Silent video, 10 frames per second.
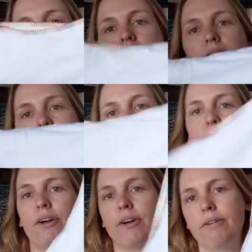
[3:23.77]
set.
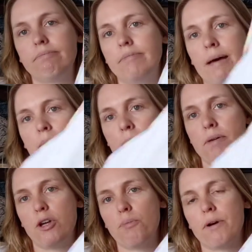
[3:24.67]
So that might
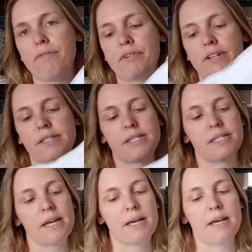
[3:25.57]
be your preference.